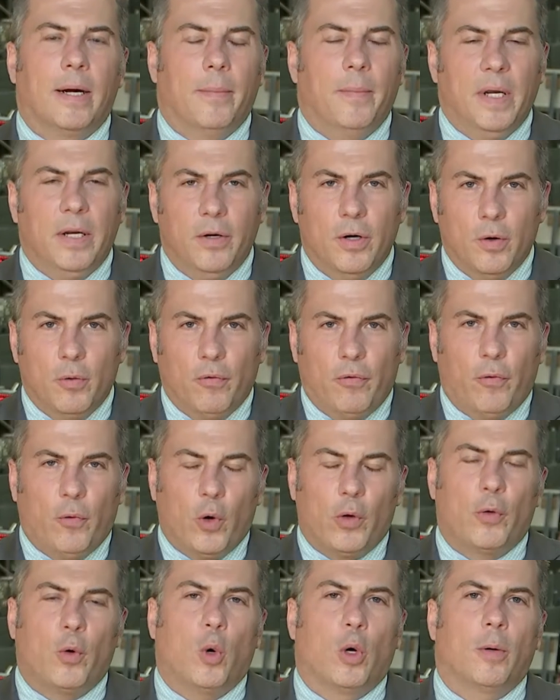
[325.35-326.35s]
I mean, your
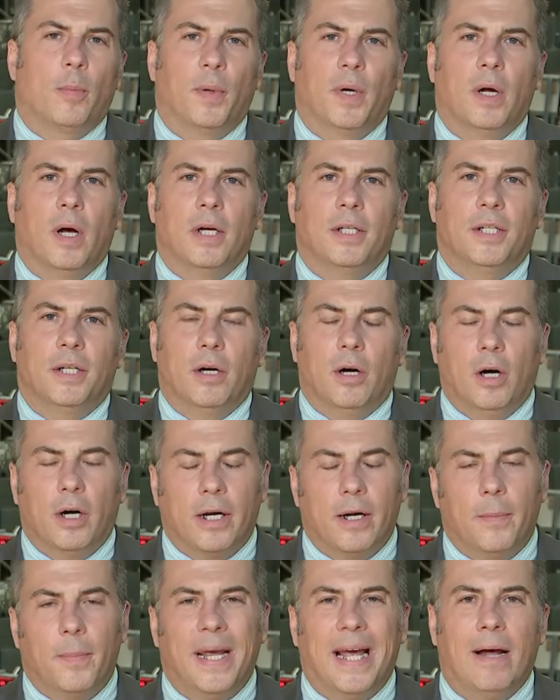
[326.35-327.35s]
fourth quarter production are
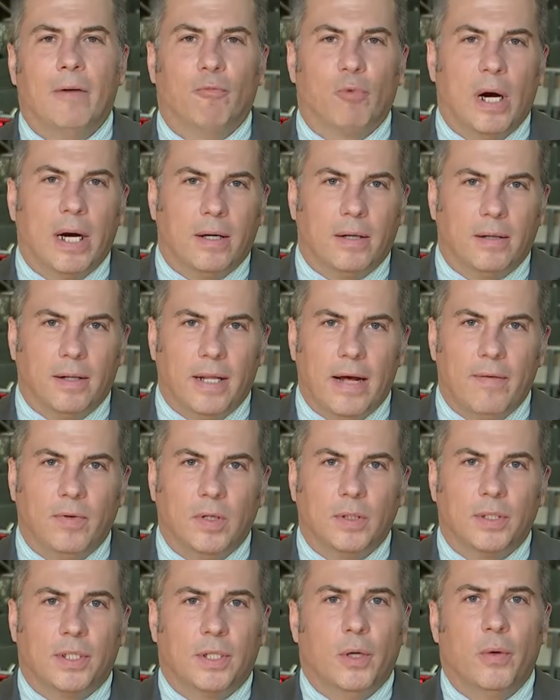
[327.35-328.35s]
going to be at record
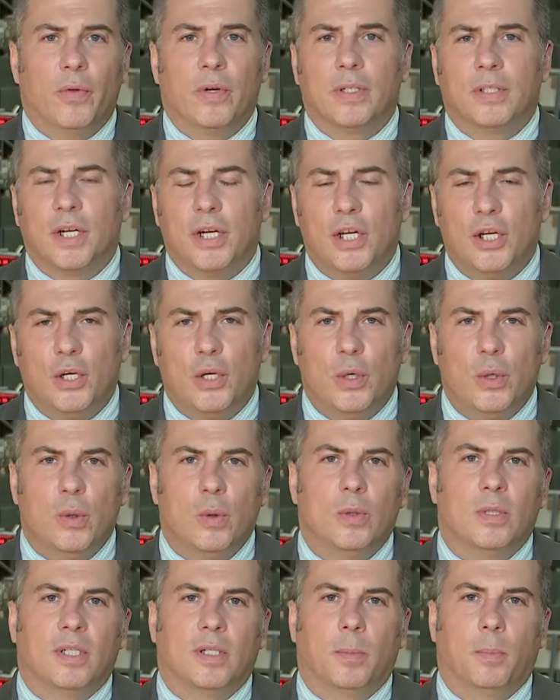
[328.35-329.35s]
levels, so there's a
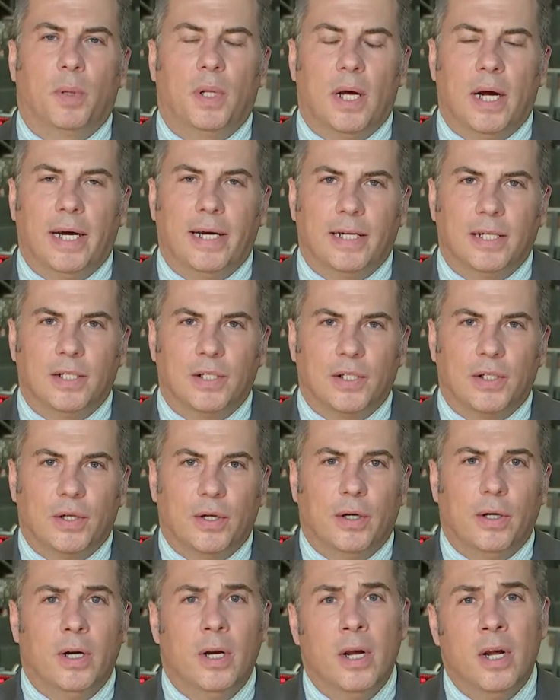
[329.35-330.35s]
huge supply
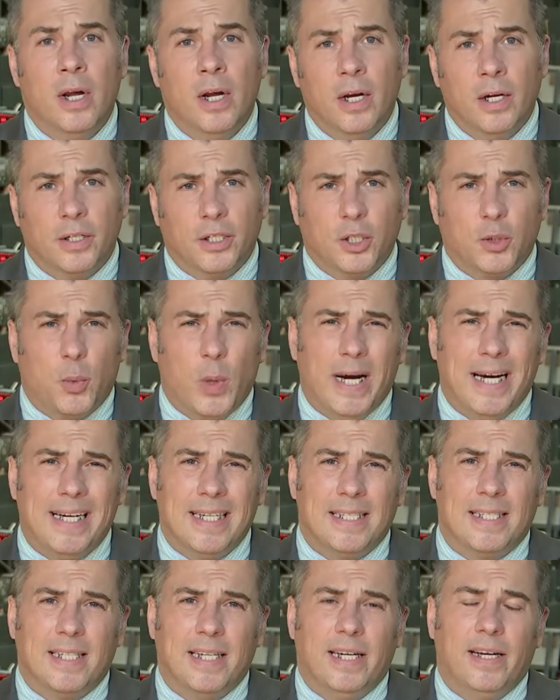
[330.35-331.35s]
concern. Just
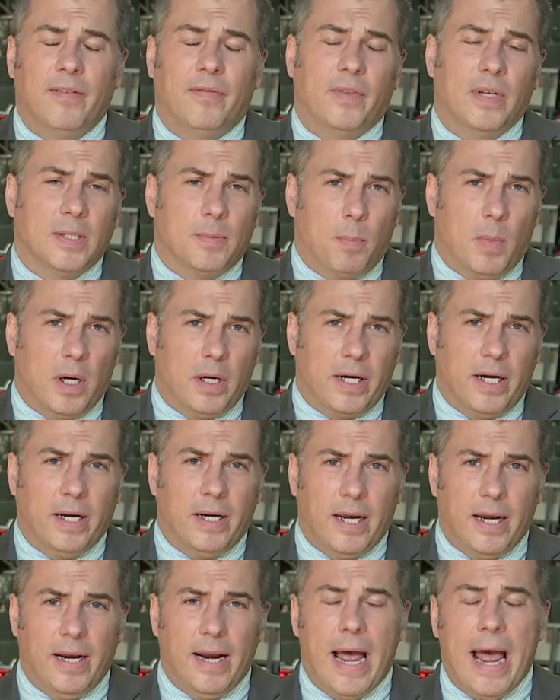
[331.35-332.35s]
waiting to see if this market
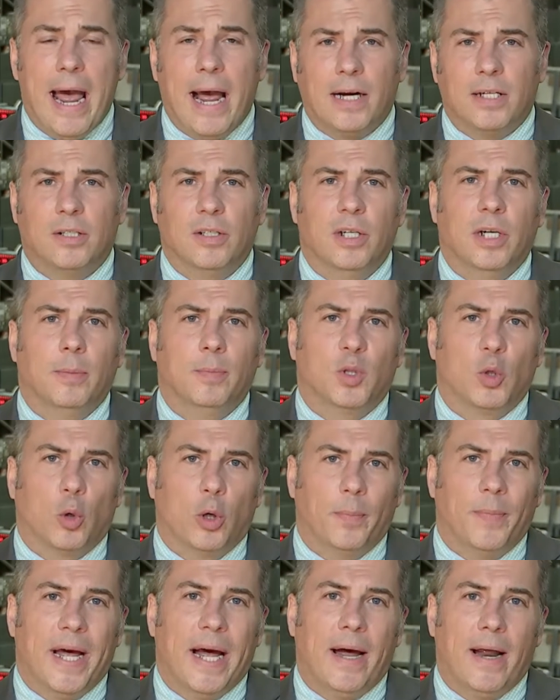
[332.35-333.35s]
can actually
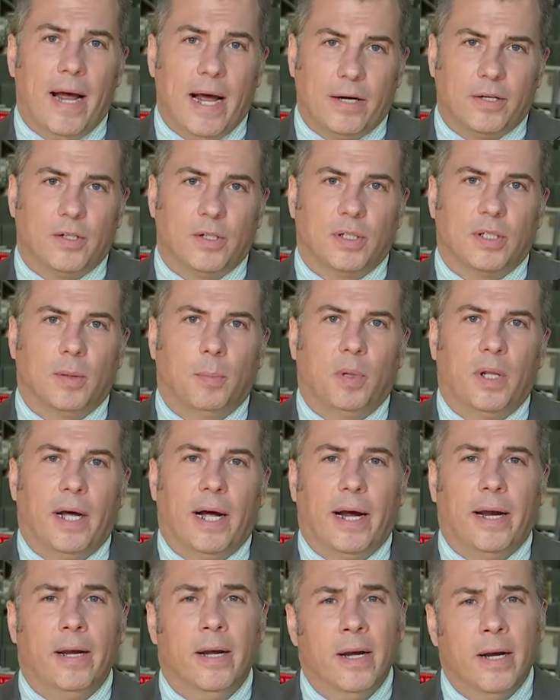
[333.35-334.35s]
absorb that extra
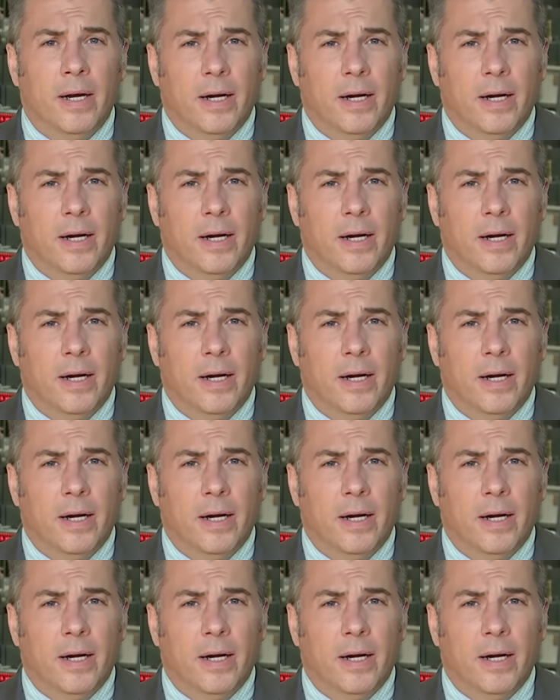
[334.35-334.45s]
supply.